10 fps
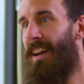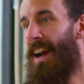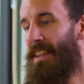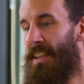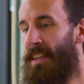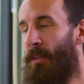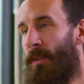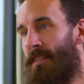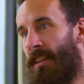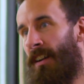And then there
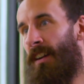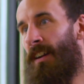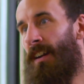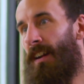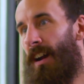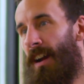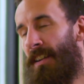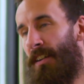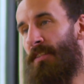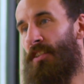was an
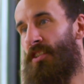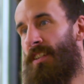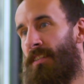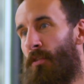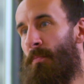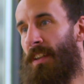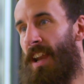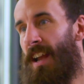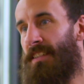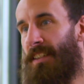audition, open
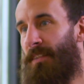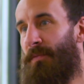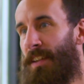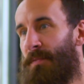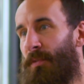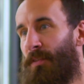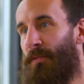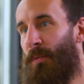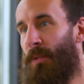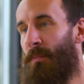casting on Facebook
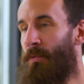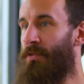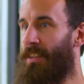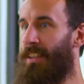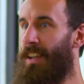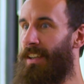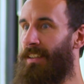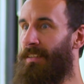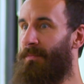for Molson Canadian,